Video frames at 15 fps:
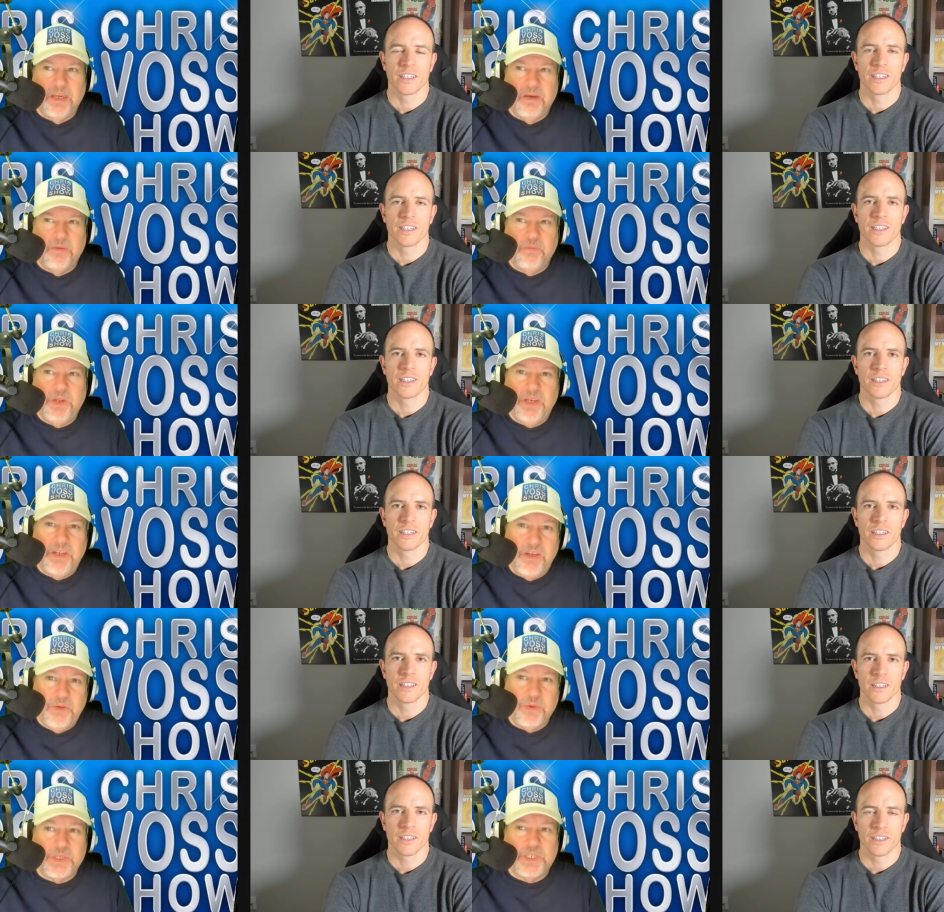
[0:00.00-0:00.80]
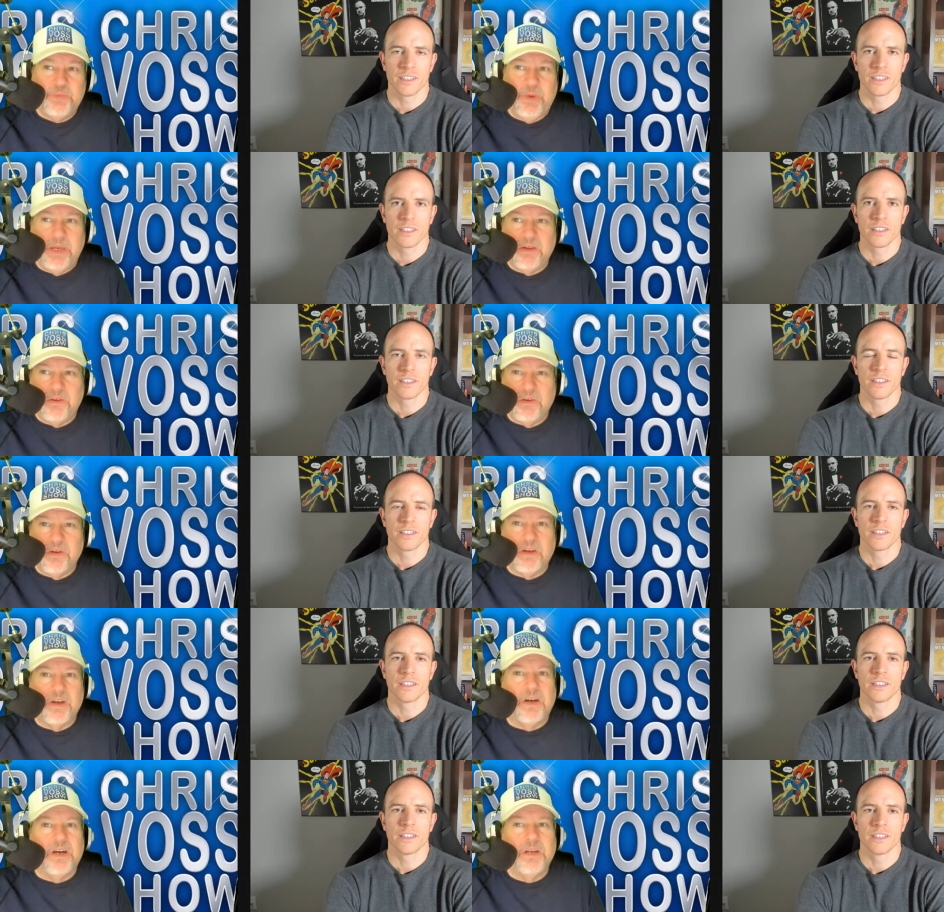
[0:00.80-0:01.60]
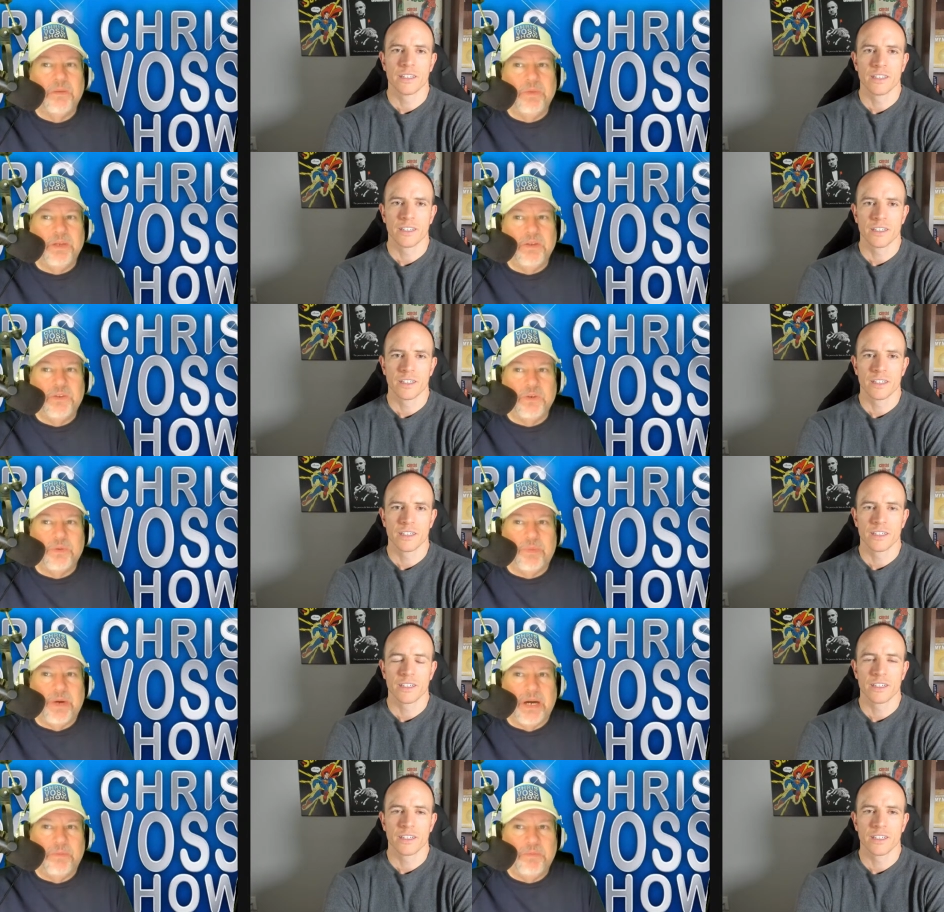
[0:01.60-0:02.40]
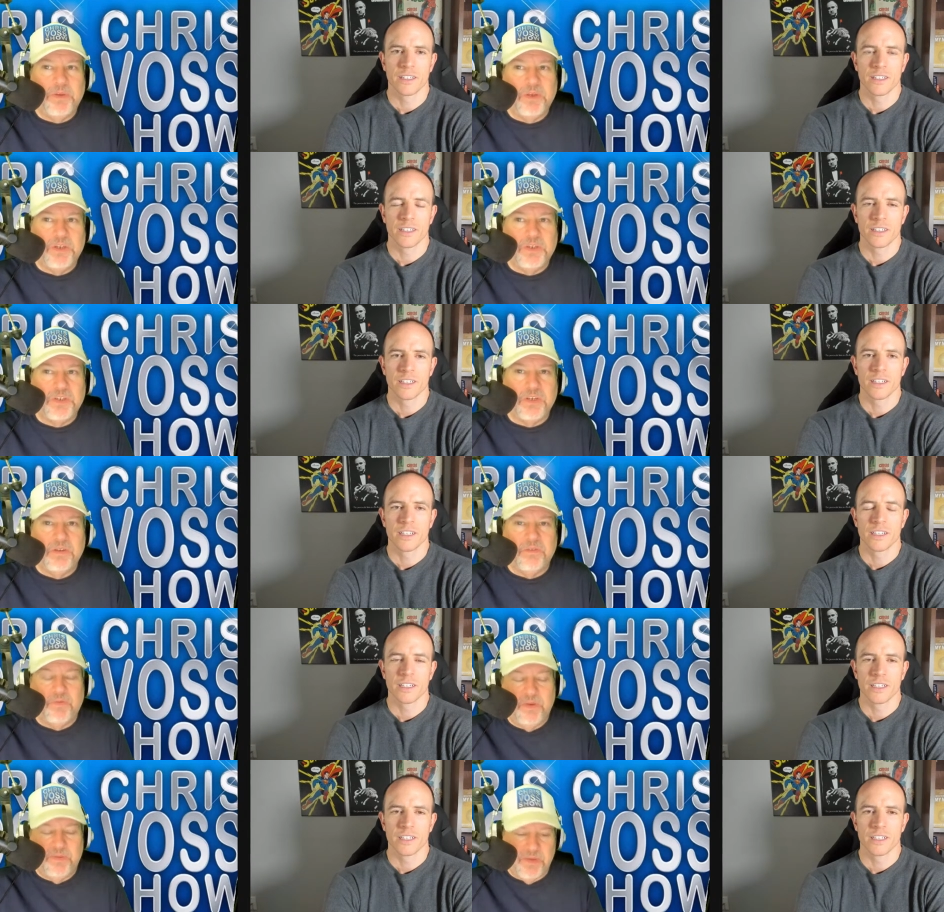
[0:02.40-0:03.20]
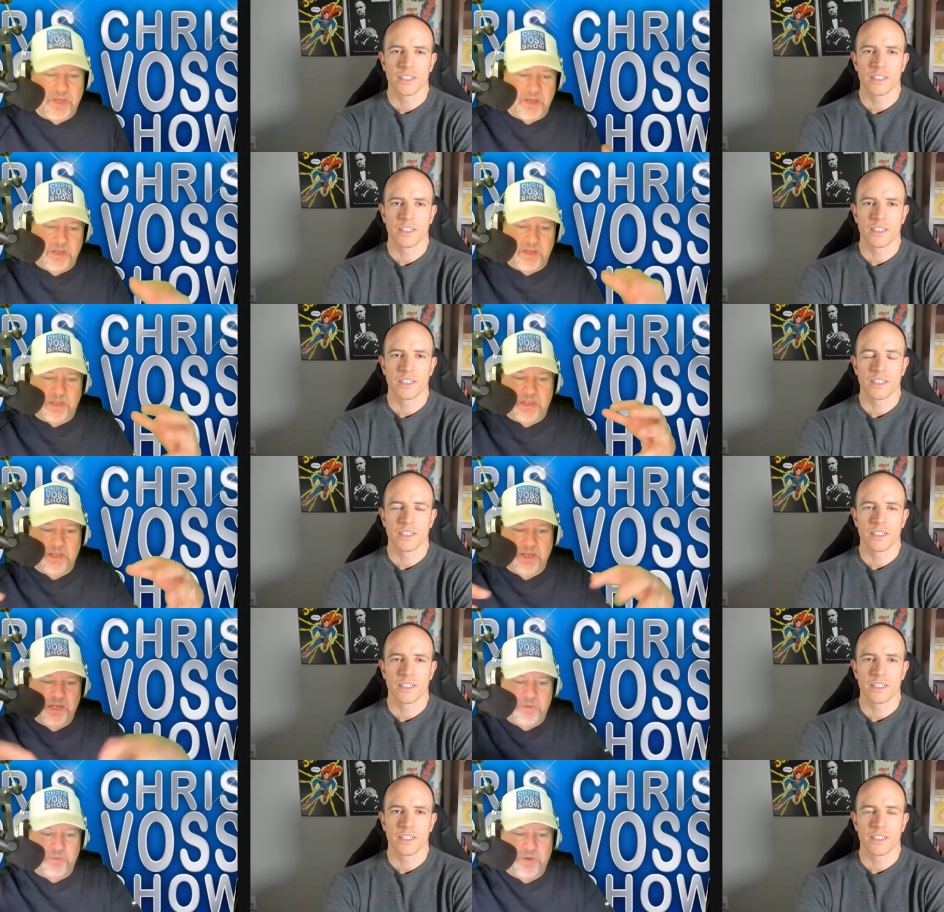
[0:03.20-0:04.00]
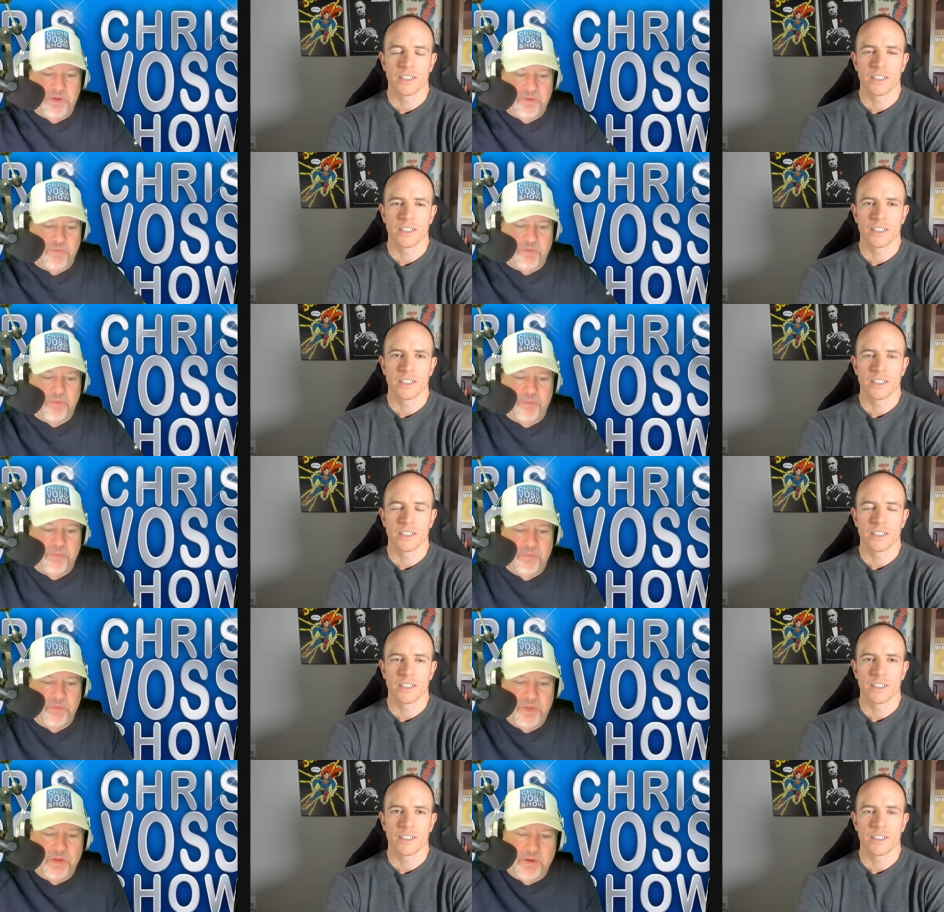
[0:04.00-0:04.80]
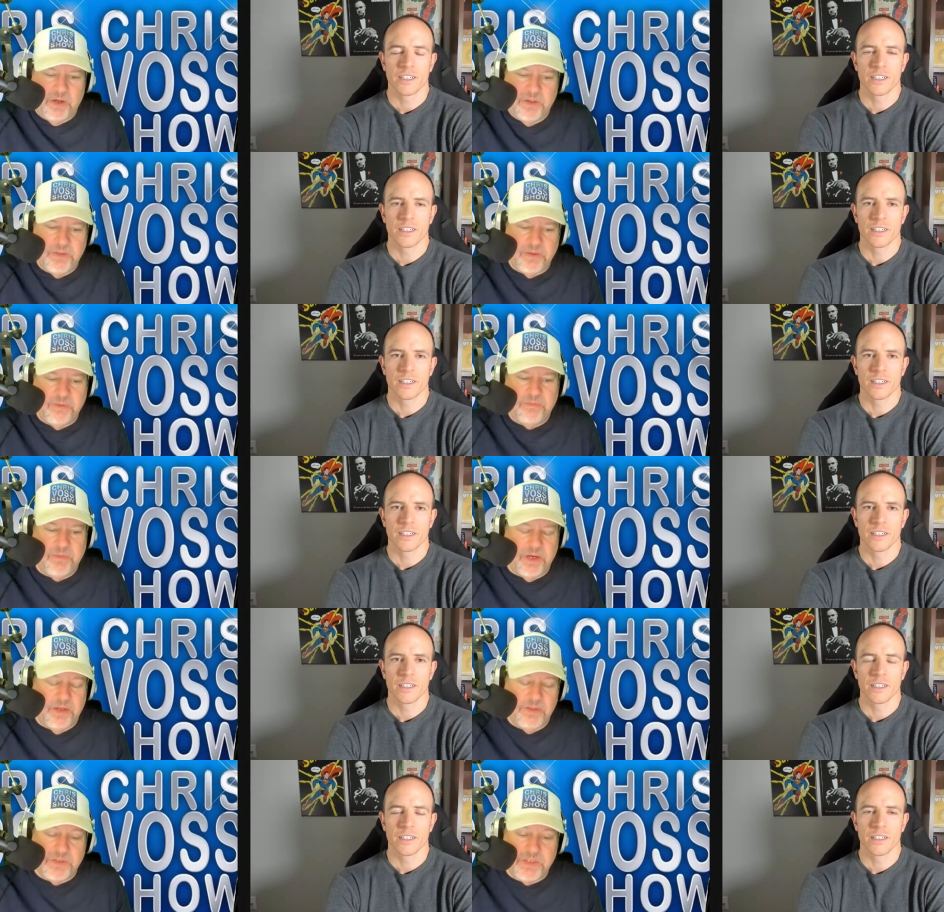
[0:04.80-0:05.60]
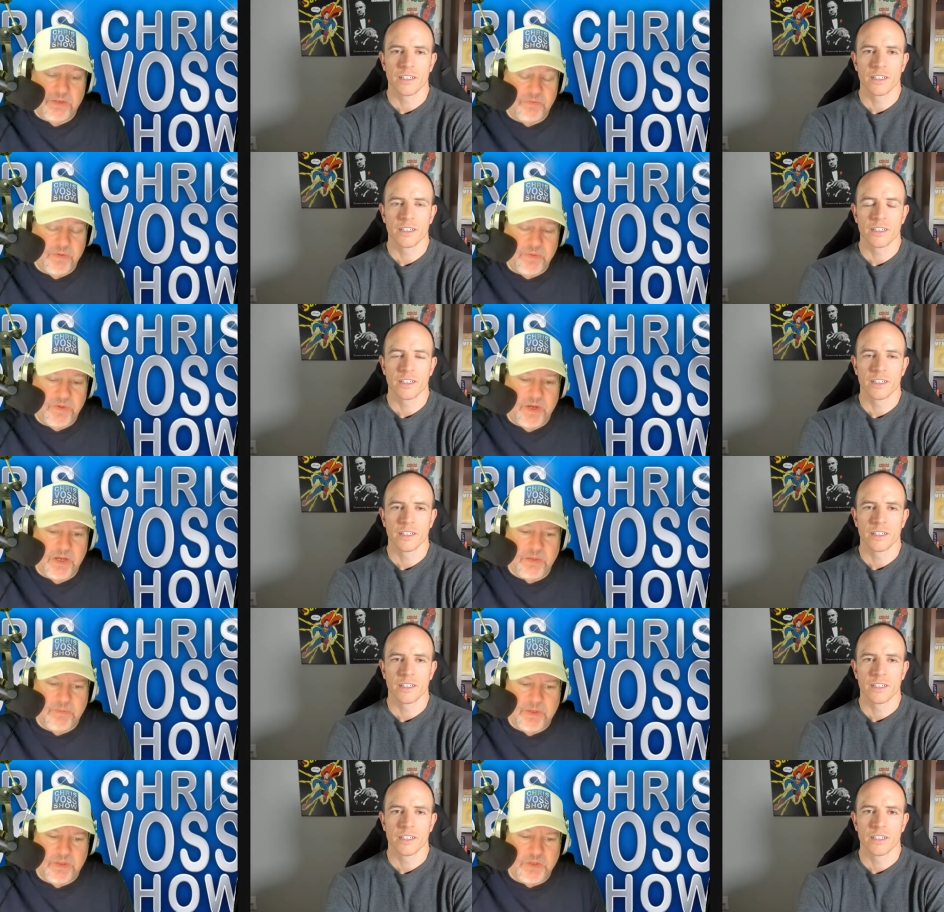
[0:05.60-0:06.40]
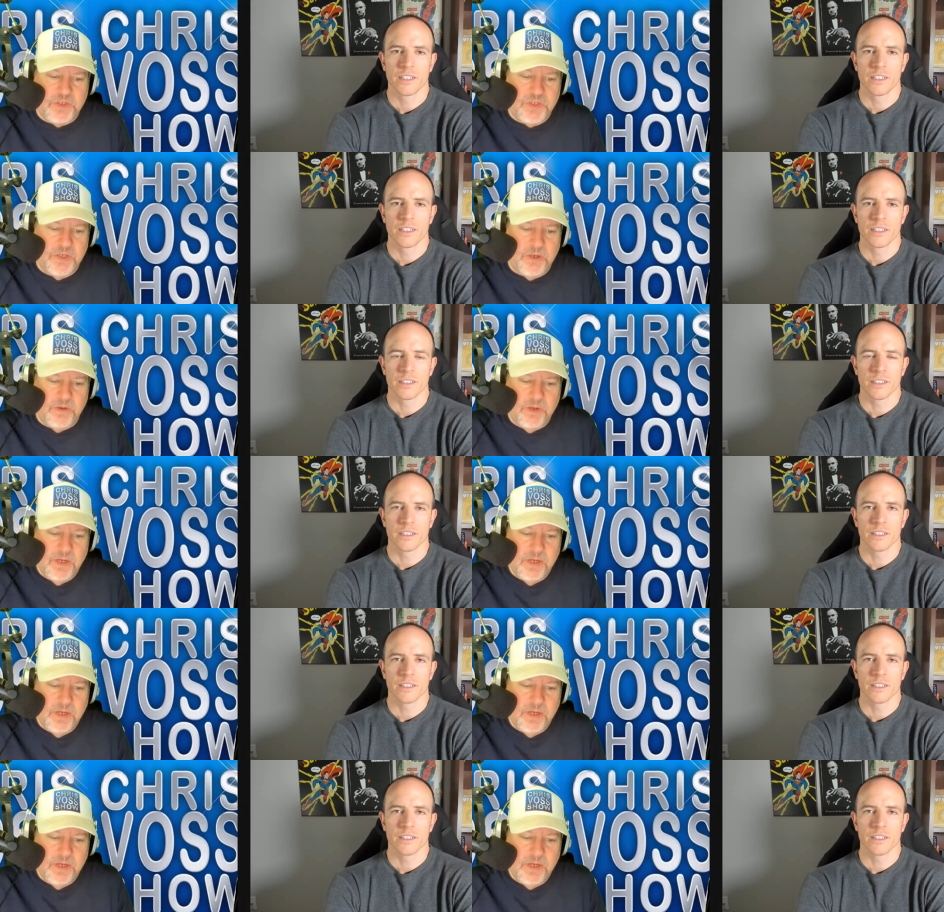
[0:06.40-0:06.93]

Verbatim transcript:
Speaker 1: And we need to expand our economy into a population. If we've got a declining one from, you know, all the all the stuff we talked about on the show,